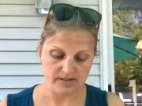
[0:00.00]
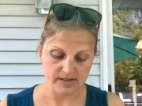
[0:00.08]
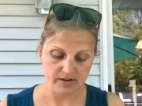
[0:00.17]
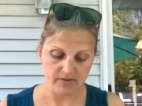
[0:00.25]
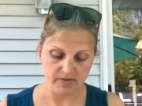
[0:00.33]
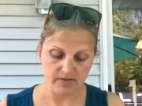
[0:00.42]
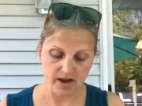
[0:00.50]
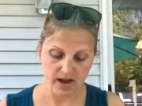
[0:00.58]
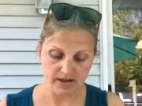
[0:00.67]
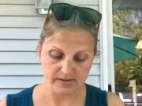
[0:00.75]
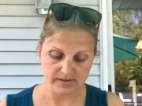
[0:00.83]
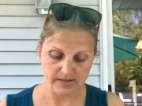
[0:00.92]
sudden
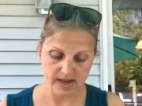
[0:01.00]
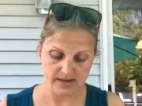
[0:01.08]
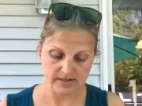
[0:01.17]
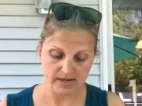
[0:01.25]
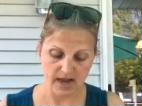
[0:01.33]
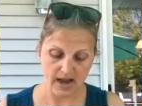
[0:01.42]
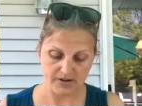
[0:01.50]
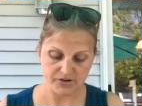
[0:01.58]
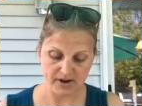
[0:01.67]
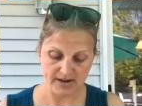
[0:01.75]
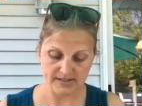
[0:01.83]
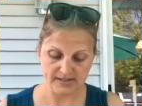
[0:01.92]
onset, hot,
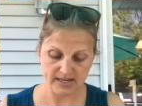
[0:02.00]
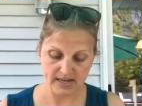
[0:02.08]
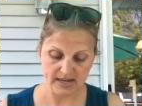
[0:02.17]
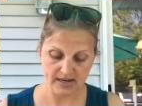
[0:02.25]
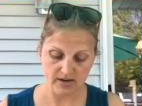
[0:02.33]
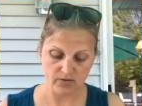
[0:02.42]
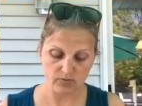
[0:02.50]
dry skin,